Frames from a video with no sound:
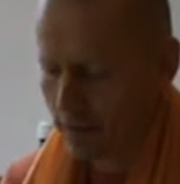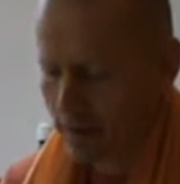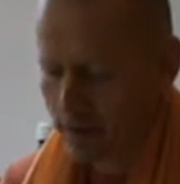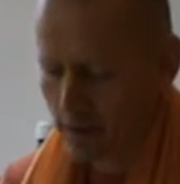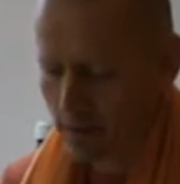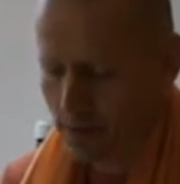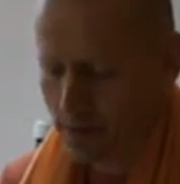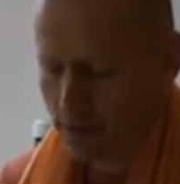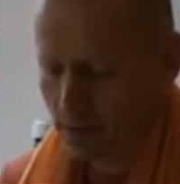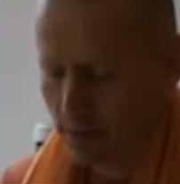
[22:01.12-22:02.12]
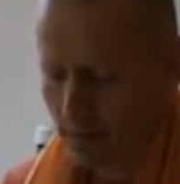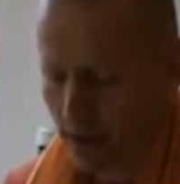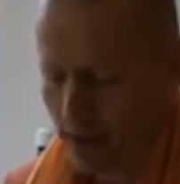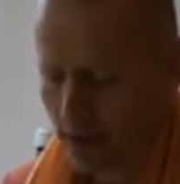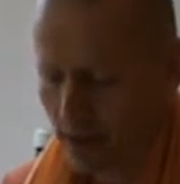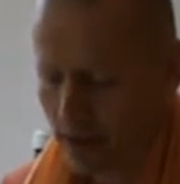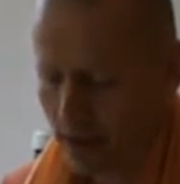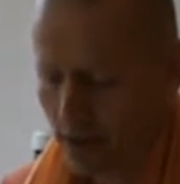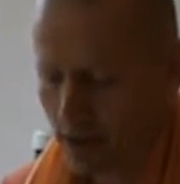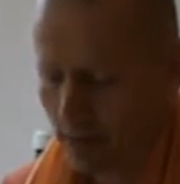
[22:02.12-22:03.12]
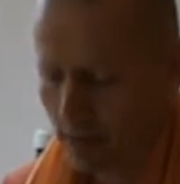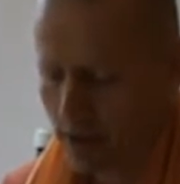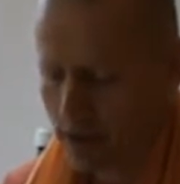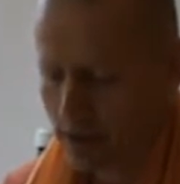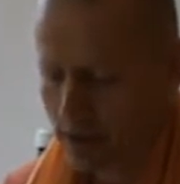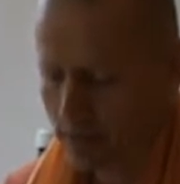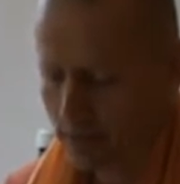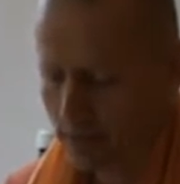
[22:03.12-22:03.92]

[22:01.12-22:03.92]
such as pleasure and pain, are the nodding place.